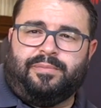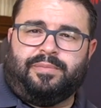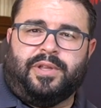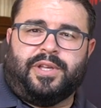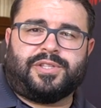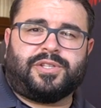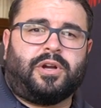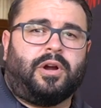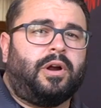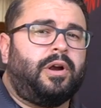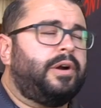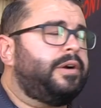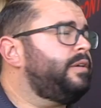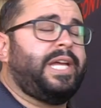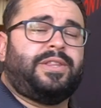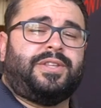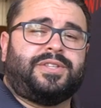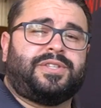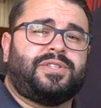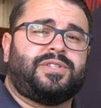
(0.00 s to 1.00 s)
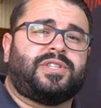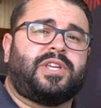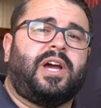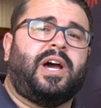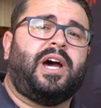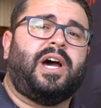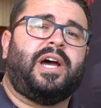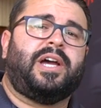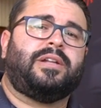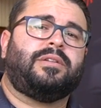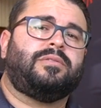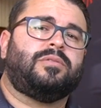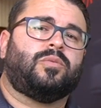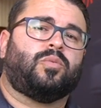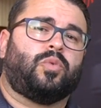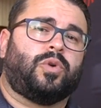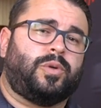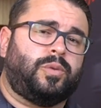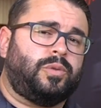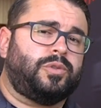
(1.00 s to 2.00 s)
Plus car, and this has got
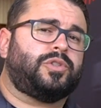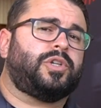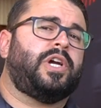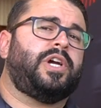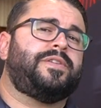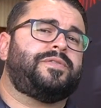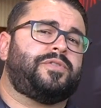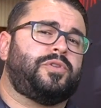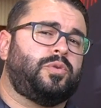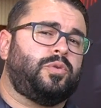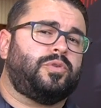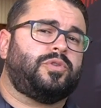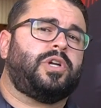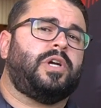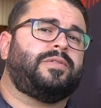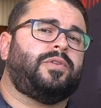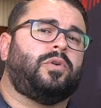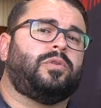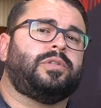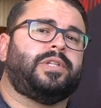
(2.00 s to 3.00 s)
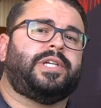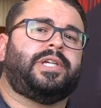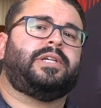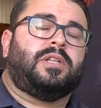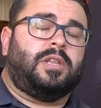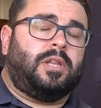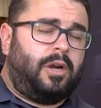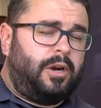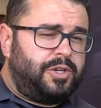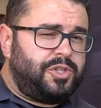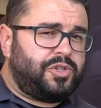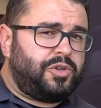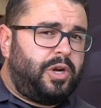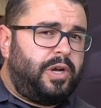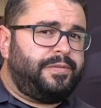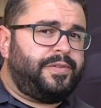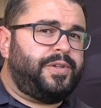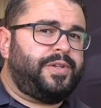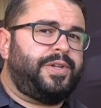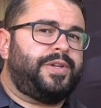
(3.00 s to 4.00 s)
rear-wheel drive, two-wheel drive only, large
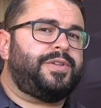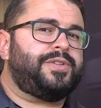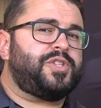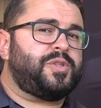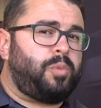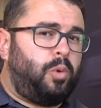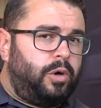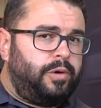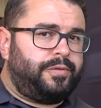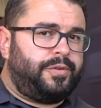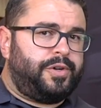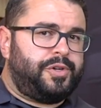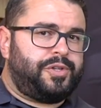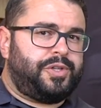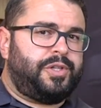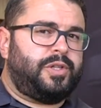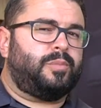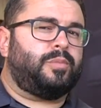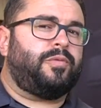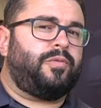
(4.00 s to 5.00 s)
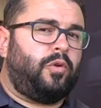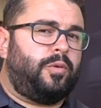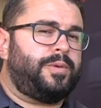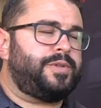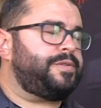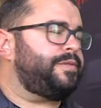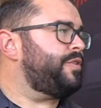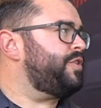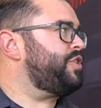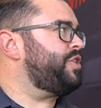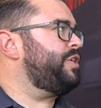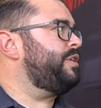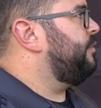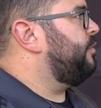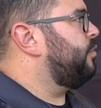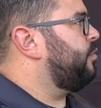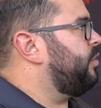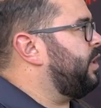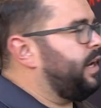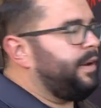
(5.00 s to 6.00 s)
drive unit, sport version, the performance version.
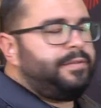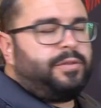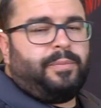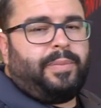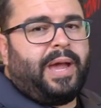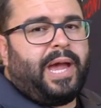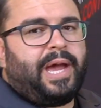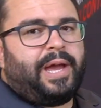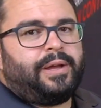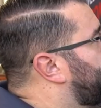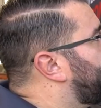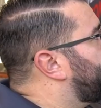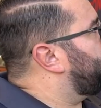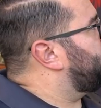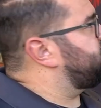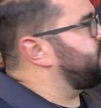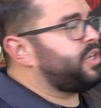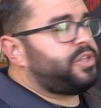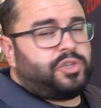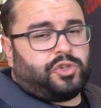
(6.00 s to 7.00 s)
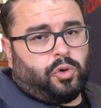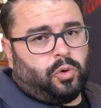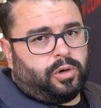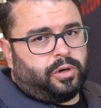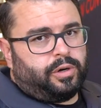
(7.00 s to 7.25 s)
Right off the bat, let's look at the torque